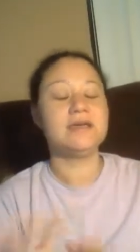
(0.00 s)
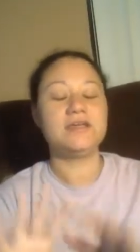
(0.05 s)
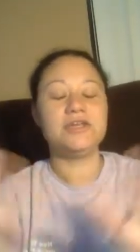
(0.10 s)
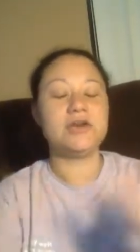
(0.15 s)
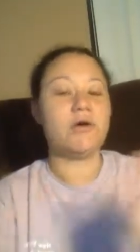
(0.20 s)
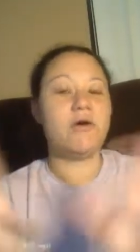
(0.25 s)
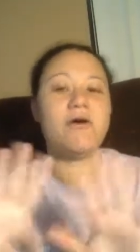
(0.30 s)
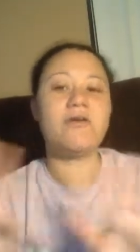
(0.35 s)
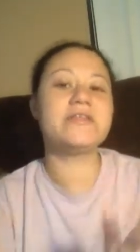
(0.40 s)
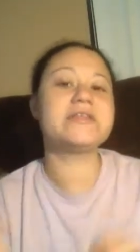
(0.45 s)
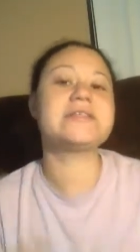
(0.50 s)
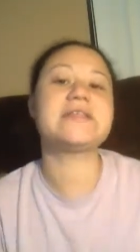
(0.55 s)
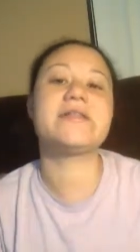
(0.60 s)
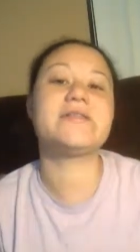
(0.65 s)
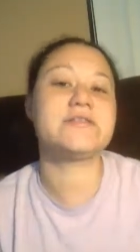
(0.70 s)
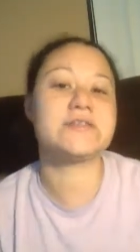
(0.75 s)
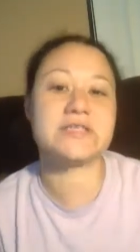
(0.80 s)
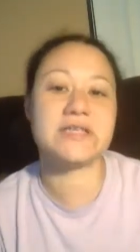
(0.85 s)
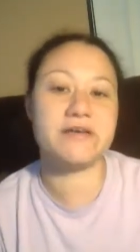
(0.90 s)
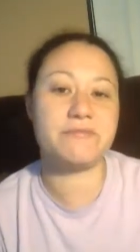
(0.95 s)
you know all this
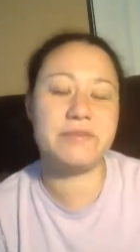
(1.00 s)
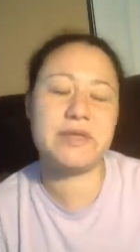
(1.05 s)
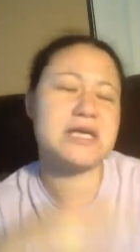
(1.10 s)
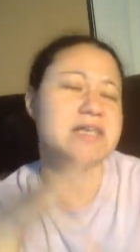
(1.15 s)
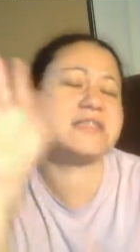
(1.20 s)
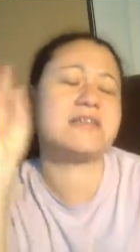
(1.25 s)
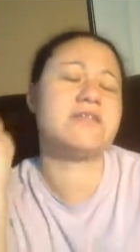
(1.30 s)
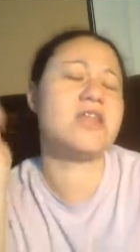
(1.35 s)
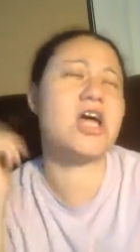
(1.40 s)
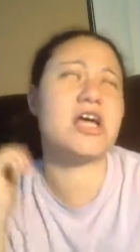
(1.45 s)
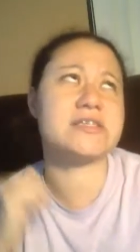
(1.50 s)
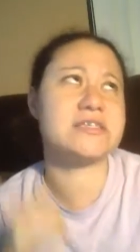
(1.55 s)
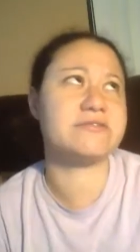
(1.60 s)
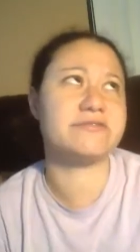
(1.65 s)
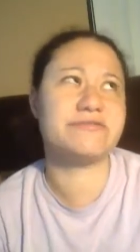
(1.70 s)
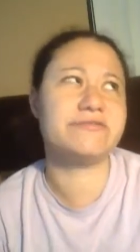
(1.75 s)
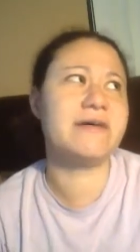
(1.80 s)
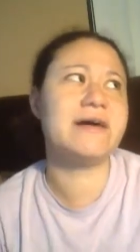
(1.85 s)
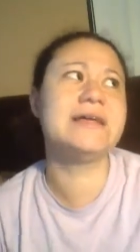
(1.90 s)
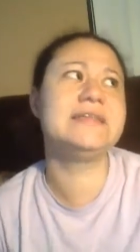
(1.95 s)
other stuff because of loss
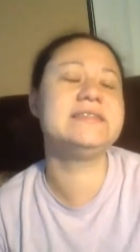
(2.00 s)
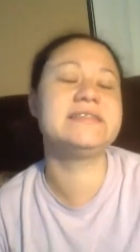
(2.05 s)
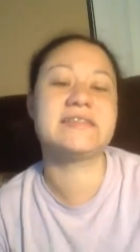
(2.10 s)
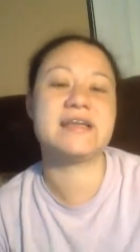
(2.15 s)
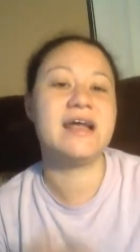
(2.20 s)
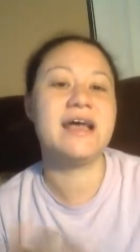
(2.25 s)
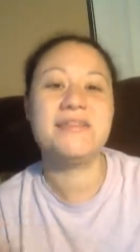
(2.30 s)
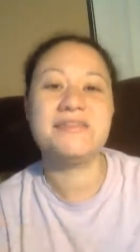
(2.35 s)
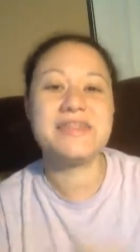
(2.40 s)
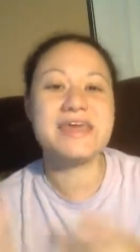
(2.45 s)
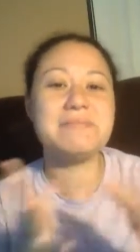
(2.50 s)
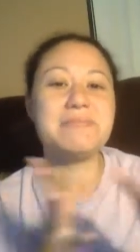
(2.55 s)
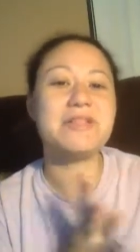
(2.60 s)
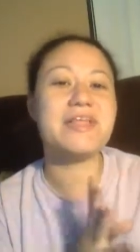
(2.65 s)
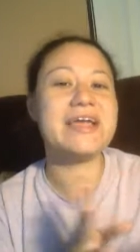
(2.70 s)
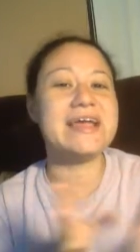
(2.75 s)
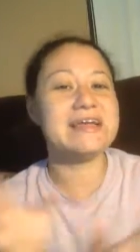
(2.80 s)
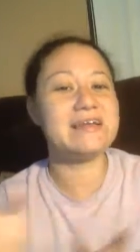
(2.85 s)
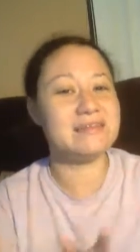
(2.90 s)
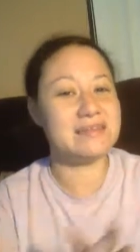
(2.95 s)
of funds they
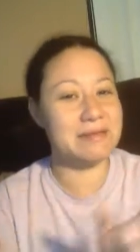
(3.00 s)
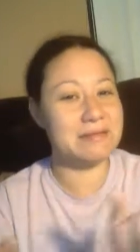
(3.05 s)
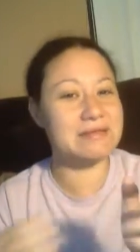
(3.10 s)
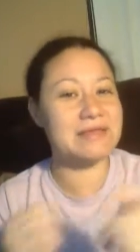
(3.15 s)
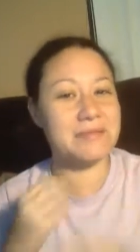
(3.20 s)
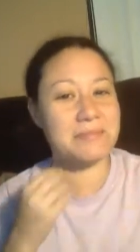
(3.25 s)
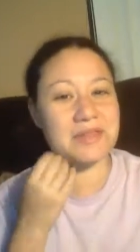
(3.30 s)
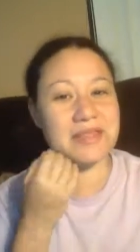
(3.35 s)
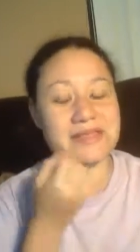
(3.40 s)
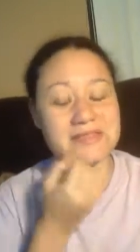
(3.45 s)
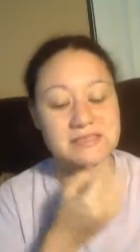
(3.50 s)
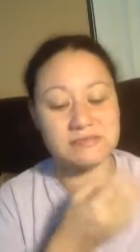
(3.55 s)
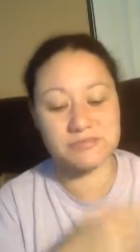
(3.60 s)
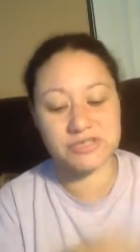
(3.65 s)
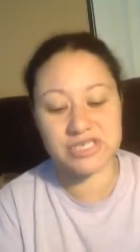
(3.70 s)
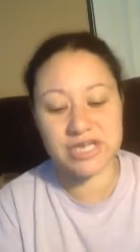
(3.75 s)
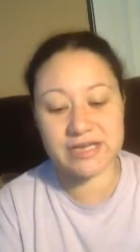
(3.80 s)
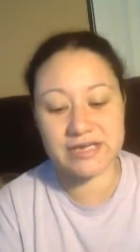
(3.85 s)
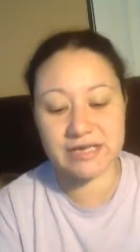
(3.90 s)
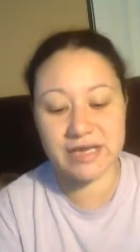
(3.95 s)
played they, they played some
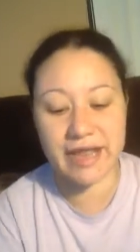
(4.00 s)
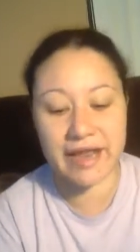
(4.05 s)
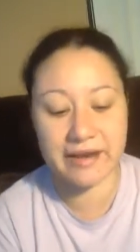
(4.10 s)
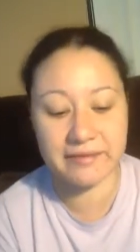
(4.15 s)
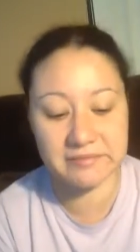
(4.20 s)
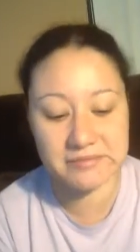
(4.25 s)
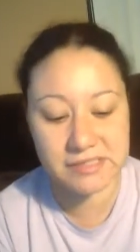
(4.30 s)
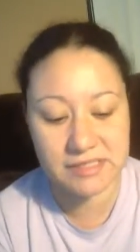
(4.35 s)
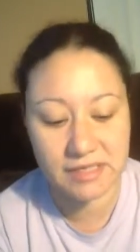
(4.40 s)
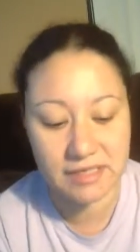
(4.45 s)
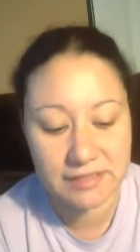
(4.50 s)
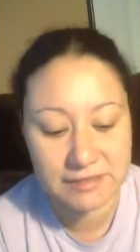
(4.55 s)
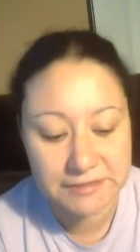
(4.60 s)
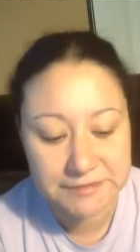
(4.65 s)
shady games